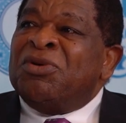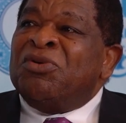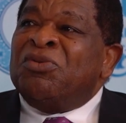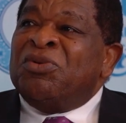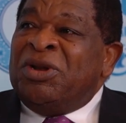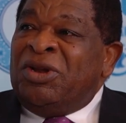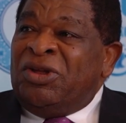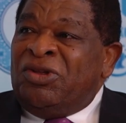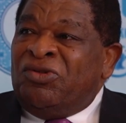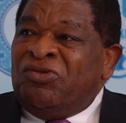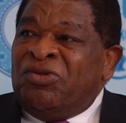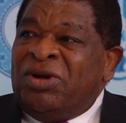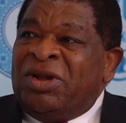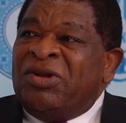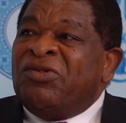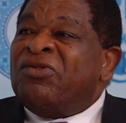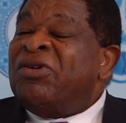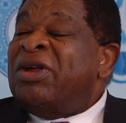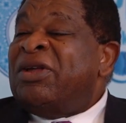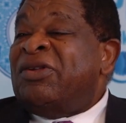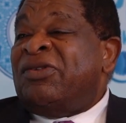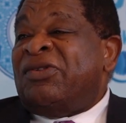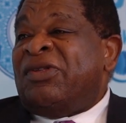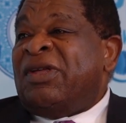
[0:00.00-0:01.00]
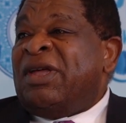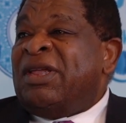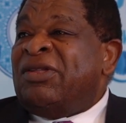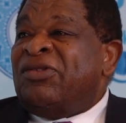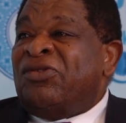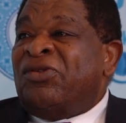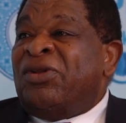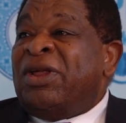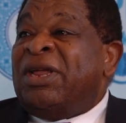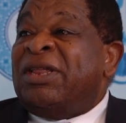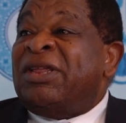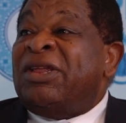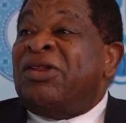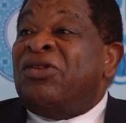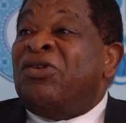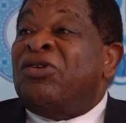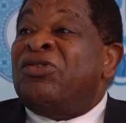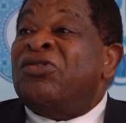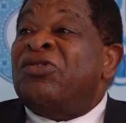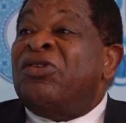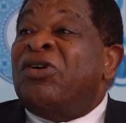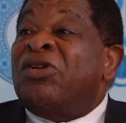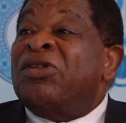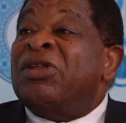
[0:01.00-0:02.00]
We need to address that so that it
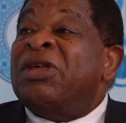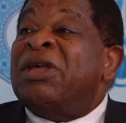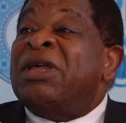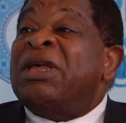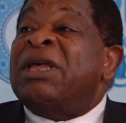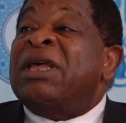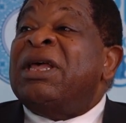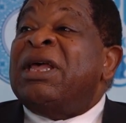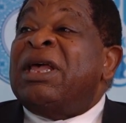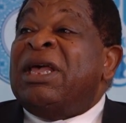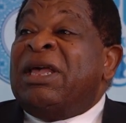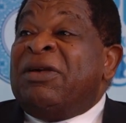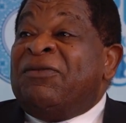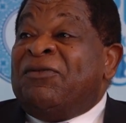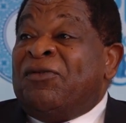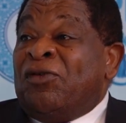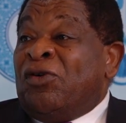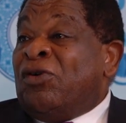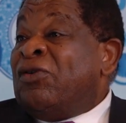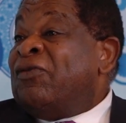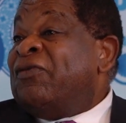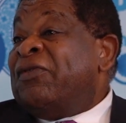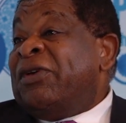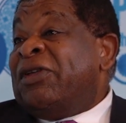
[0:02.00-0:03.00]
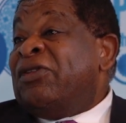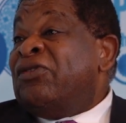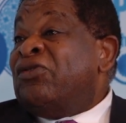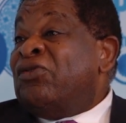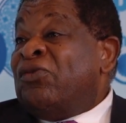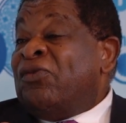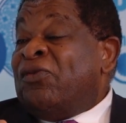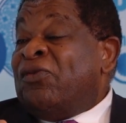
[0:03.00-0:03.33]
does not evolve into